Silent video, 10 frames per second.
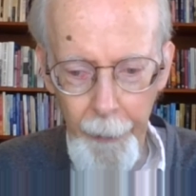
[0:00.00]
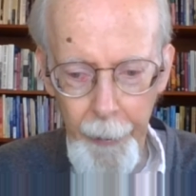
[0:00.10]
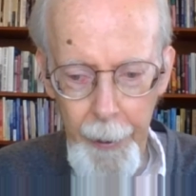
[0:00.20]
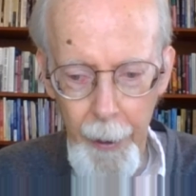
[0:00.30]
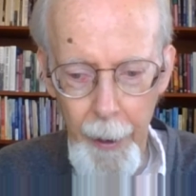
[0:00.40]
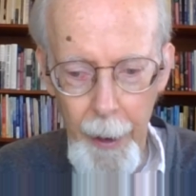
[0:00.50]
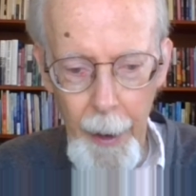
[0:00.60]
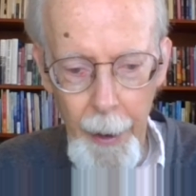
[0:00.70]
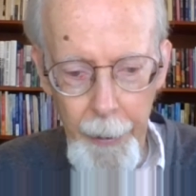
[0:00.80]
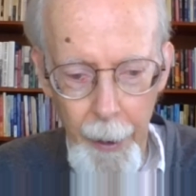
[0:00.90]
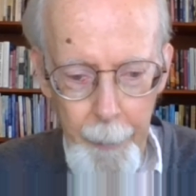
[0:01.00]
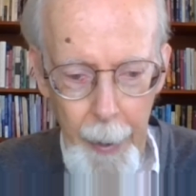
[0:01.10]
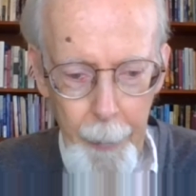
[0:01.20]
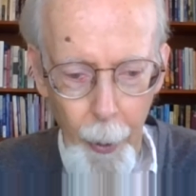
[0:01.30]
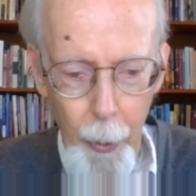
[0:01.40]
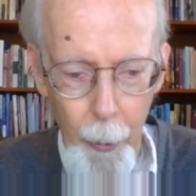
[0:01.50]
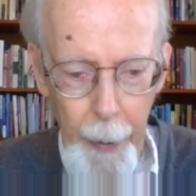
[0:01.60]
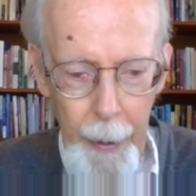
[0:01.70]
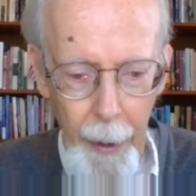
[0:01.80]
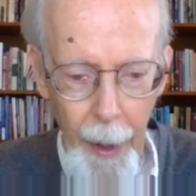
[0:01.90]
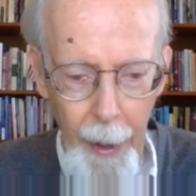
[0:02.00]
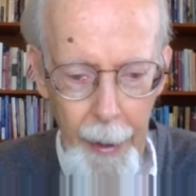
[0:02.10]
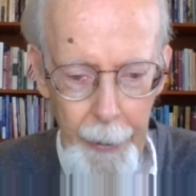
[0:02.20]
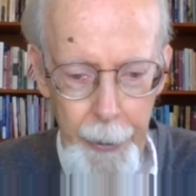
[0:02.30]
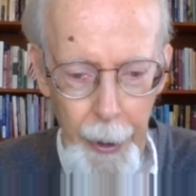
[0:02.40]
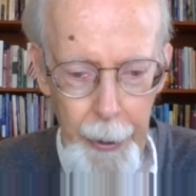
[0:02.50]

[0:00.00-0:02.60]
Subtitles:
healthier than people who rely on